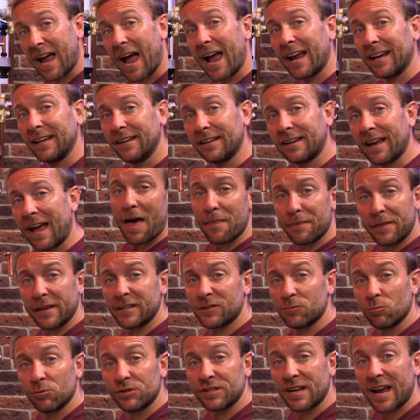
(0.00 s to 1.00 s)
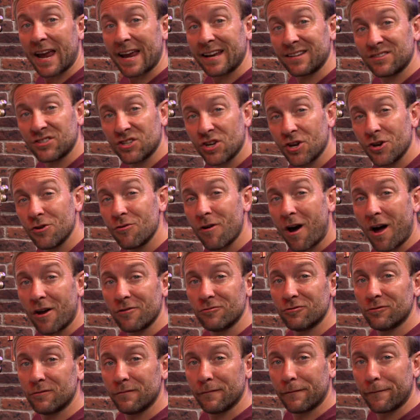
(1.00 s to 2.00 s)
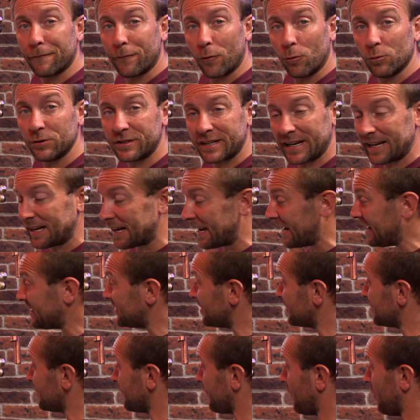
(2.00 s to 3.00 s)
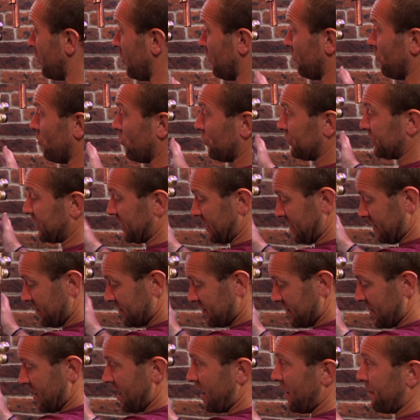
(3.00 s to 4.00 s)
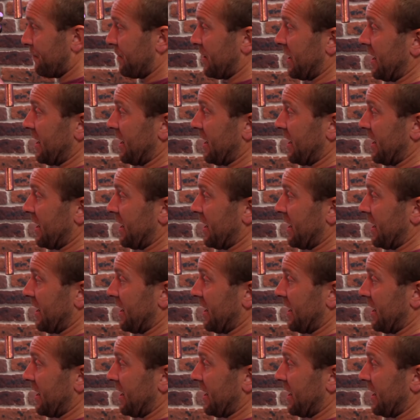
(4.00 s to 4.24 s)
tank, and this will take two hundred forty litres of hot water up